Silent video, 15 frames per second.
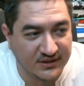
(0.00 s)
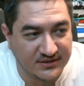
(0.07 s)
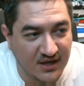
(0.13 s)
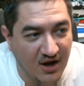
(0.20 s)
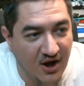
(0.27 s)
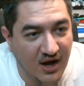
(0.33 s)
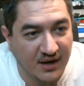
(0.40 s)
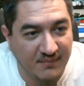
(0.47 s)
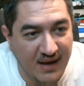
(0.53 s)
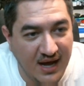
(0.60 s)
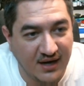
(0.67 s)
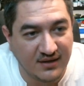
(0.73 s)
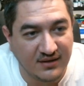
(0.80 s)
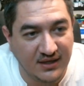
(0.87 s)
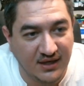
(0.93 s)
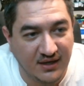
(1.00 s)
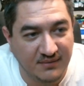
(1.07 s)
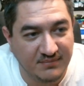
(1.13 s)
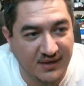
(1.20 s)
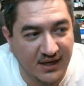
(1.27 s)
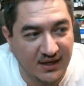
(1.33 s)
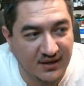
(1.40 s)
it to automatically
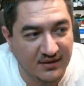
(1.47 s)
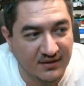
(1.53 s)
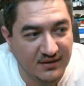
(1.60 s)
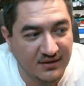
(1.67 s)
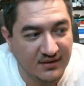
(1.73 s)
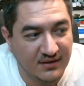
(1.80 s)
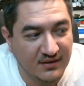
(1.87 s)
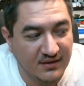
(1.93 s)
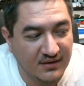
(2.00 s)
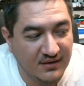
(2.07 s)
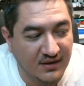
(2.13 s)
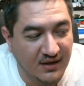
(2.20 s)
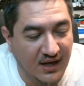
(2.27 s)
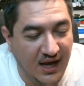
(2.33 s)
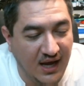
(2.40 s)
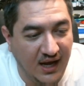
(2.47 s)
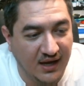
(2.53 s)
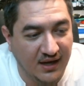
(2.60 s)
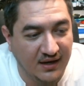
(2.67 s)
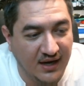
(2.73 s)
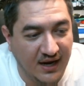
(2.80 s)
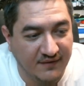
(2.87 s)
update,
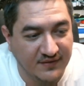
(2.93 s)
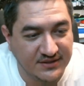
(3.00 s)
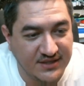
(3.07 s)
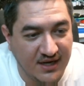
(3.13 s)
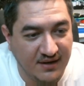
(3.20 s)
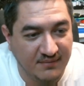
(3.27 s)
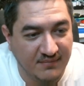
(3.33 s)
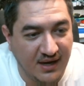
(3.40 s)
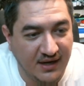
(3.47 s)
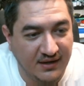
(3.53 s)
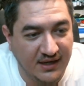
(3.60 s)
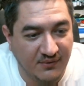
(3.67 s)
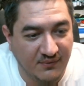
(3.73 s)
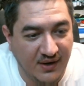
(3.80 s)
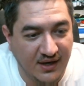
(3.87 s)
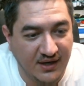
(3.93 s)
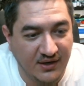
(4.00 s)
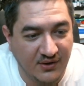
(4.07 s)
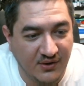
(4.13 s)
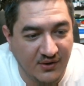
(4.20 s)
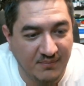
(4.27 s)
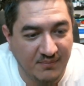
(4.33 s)
and every time I get ready to
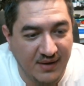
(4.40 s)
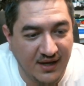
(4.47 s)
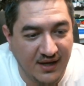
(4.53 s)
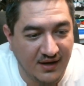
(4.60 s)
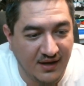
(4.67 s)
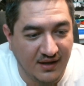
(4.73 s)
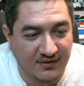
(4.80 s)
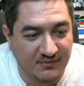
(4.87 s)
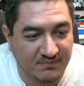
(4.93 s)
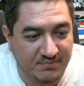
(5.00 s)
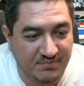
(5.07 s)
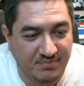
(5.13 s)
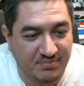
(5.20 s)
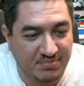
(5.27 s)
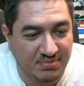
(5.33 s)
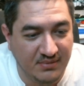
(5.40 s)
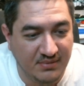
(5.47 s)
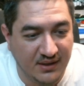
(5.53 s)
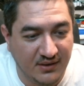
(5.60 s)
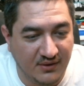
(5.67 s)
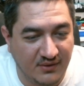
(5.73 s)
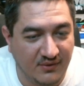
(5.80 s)
go to bed, I'll
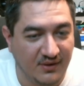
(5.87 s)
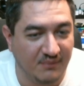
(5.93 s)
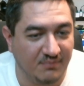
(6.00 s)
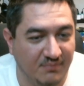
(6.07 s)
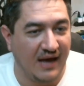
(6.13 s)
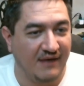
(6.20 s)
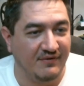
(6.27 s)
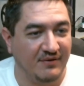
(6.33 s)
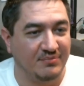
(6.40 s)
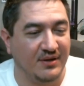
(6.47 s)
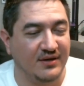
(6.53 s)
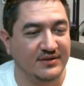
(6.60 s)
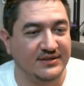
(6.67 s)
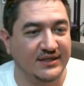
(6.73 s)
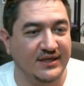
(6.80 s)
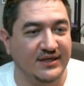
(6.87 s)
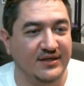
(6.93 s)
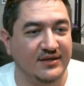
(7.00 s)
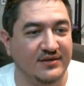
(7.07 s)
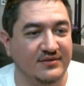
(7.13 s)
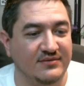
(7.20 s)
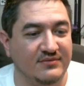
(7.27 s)
have it plugged
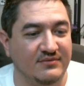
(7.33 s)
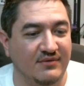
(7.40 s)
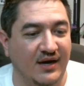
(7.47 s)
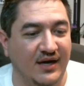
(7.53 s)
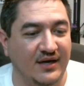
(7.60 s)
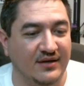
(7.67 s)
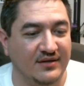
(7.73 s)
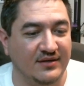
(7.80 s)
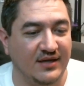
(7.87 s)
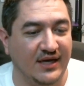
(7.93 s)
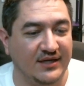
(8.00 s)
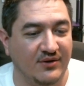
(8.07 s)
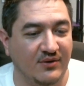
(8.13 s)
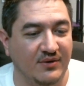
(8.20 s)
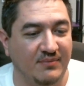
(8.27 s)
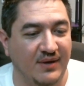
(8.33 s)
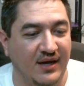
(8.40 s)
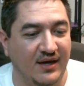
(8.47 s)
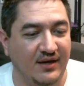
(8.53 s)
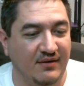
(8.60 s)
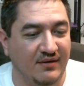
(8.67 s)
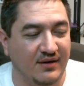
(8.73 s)
in, ready to like go to
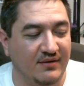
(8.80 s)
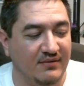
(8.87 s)
bed,